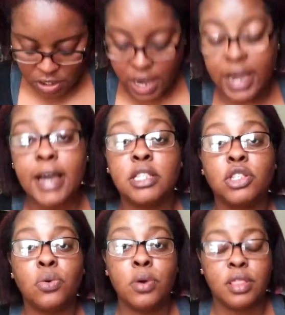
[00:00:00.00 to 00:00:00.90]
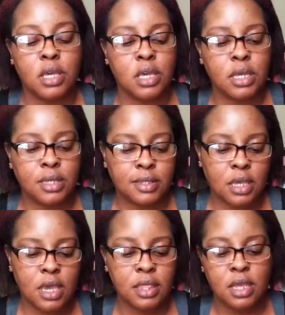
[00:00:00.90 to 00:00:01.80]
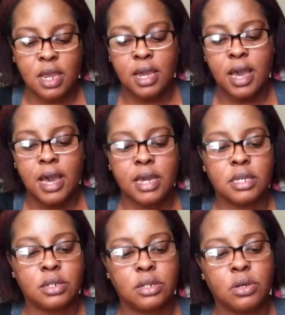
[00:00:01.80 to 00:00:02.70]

Yeah, I got two of these. And then I got